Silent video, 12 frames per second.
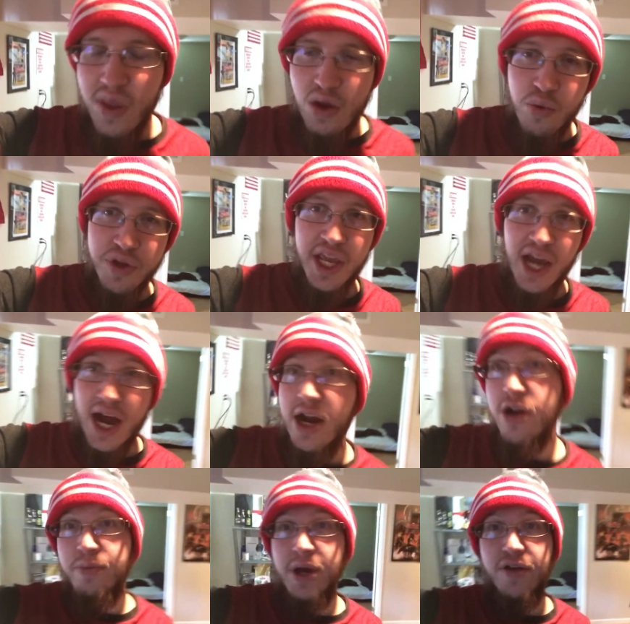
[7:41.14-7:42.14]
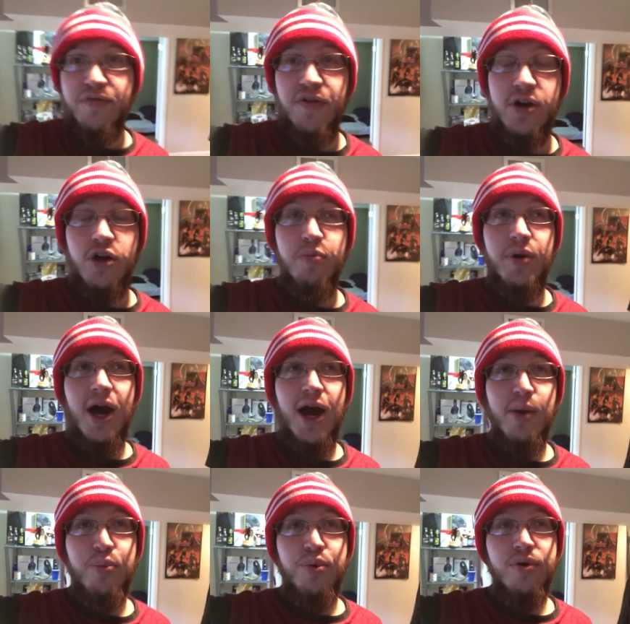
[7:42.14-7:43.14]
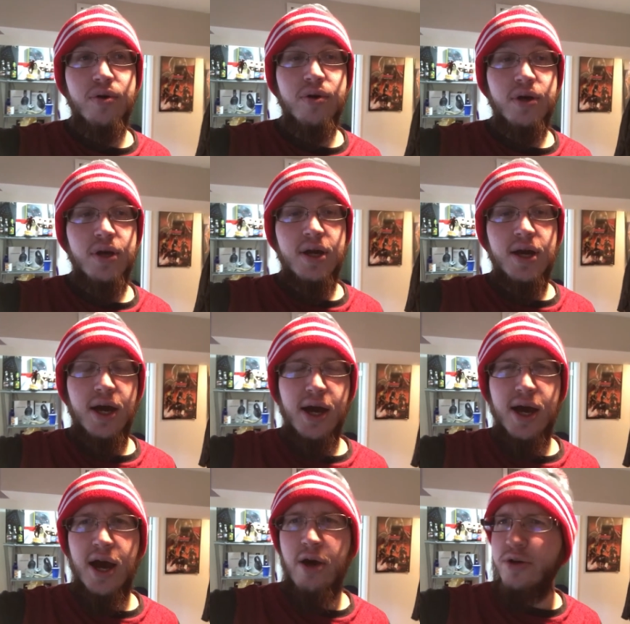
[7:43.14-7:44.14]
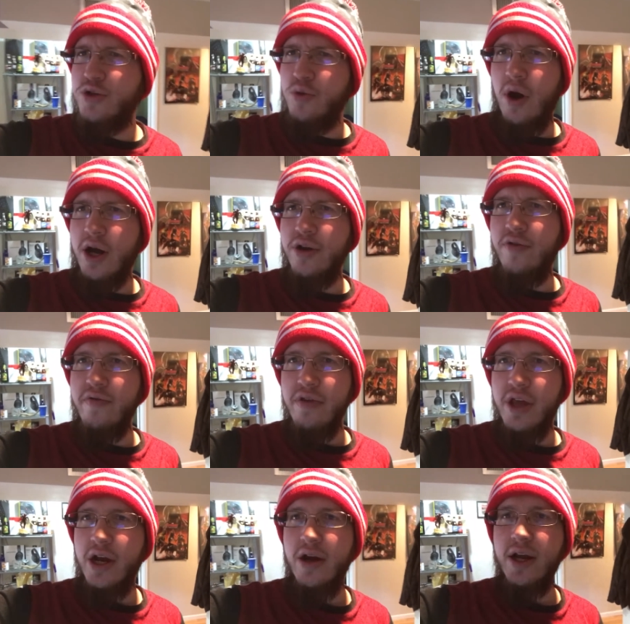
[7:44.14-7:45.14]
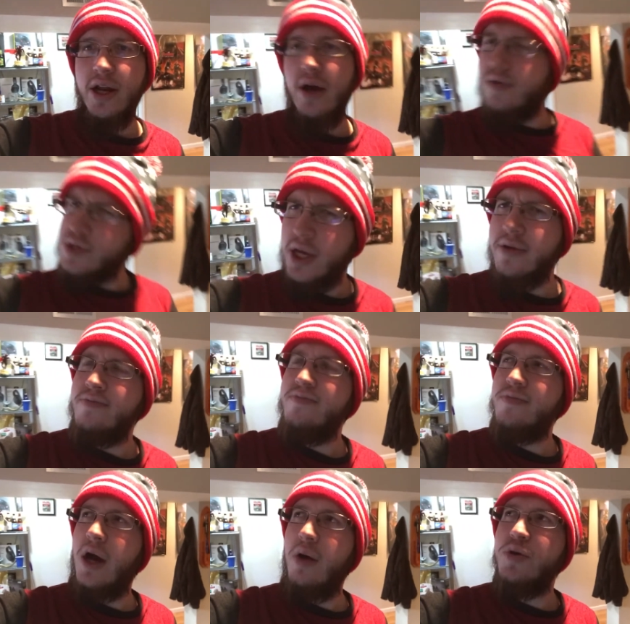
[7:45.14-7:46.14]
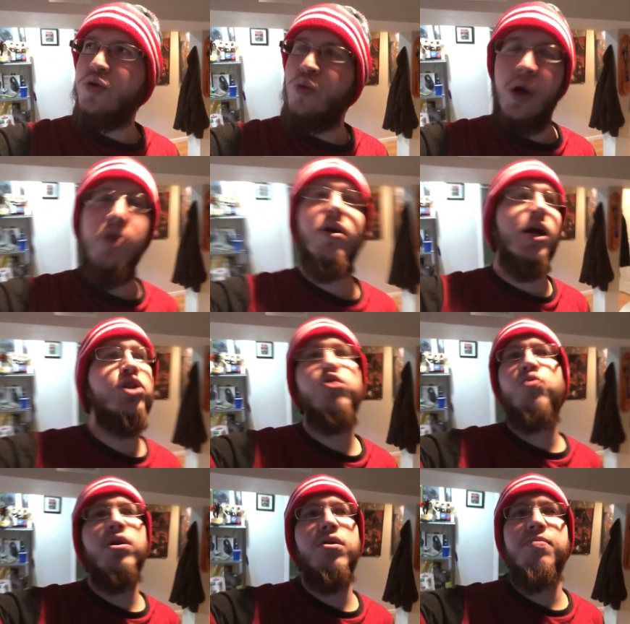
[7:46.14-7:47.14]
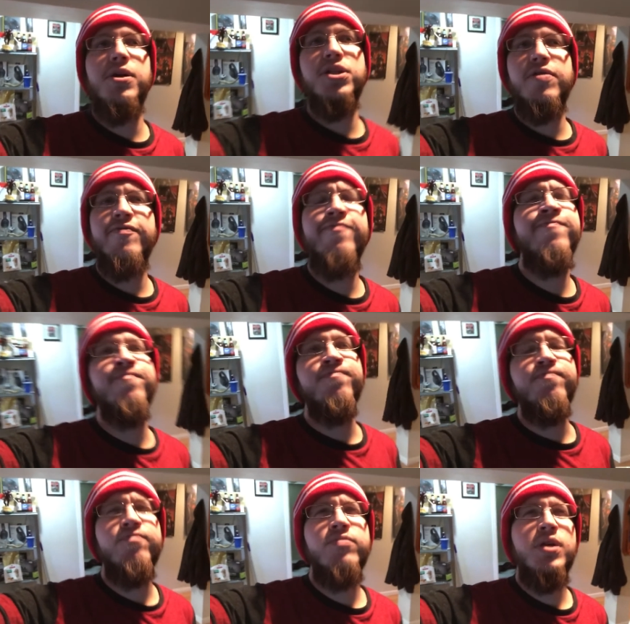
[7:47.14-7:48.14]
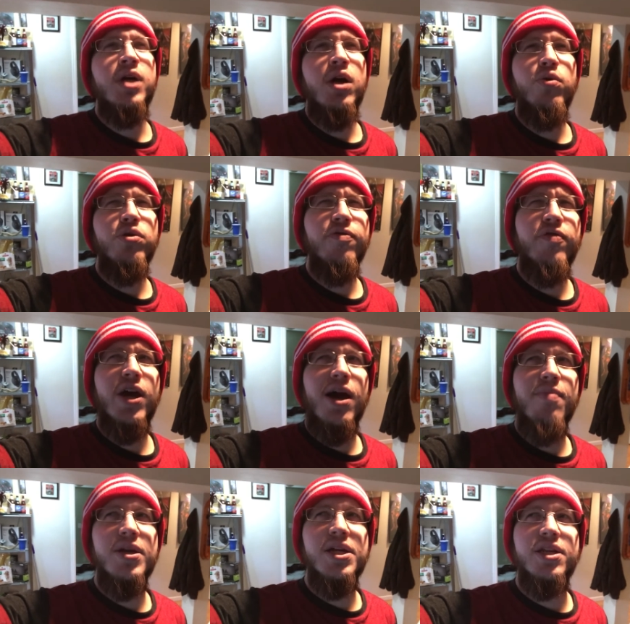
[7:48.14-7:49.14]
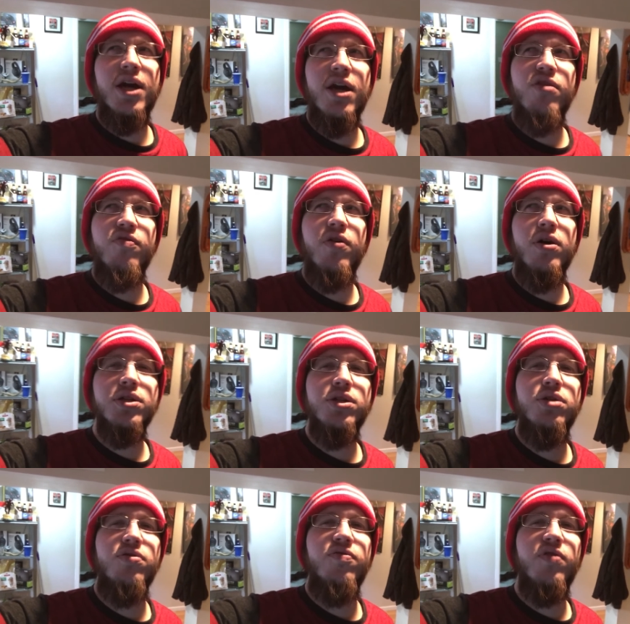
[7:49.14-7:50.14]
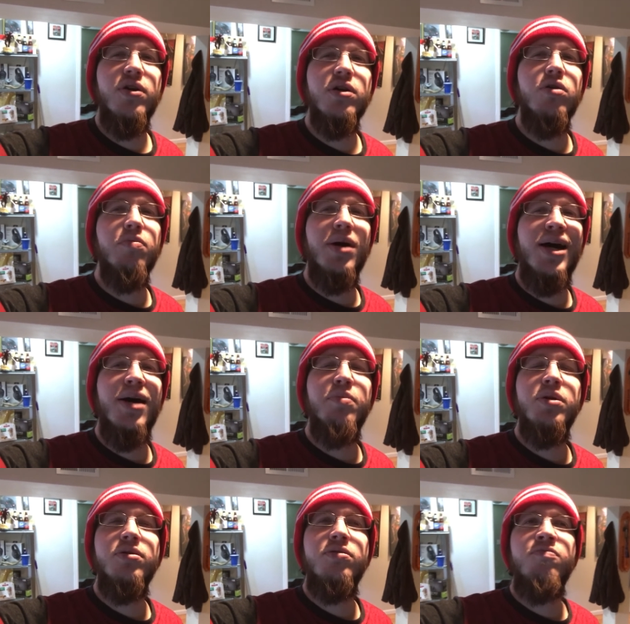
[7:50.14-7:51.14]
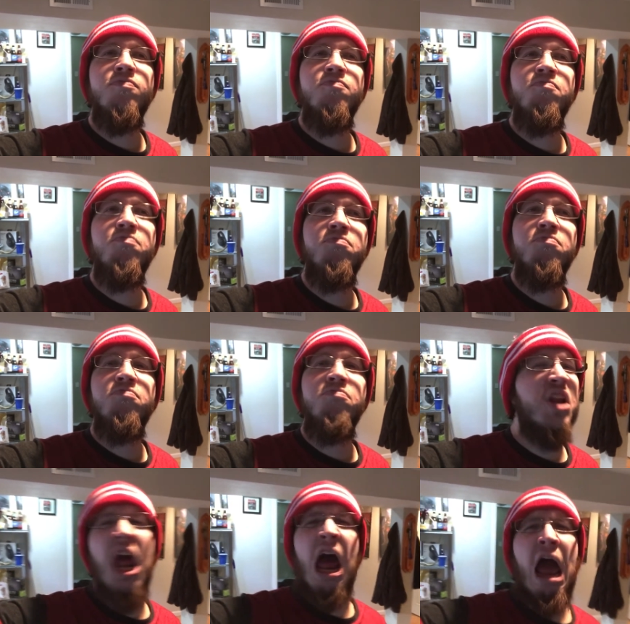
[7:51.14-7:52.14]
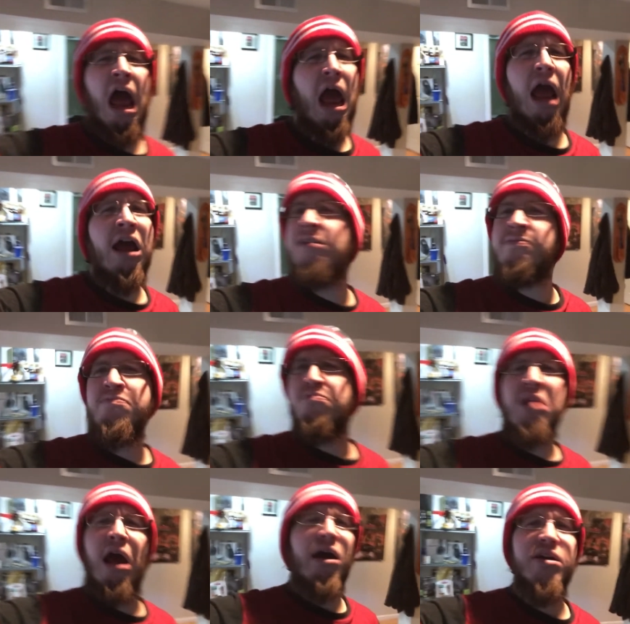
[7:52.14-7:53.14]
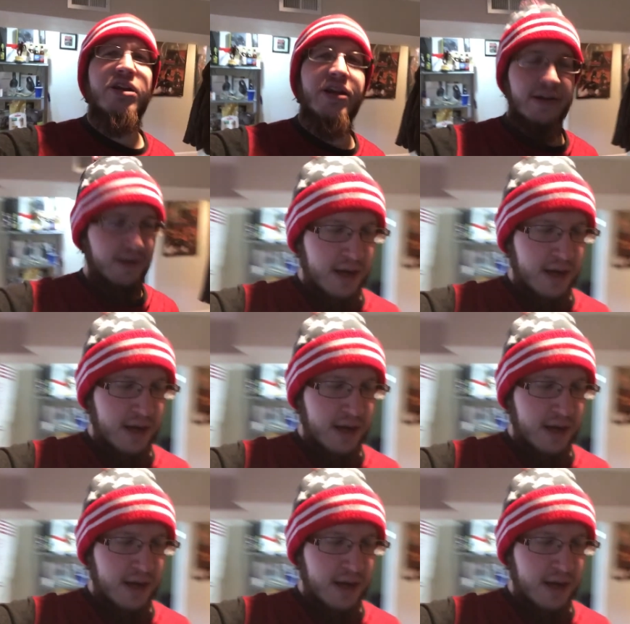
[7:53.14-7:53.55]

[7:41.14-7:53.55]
with the Iron Man Funko Pop, uh, I was walking over there and I was like, I was wondering, I just wondered to myself, hmm, wonder if he got me a Titanfall 2 Funko Pop. Nah. Nah, he didn't.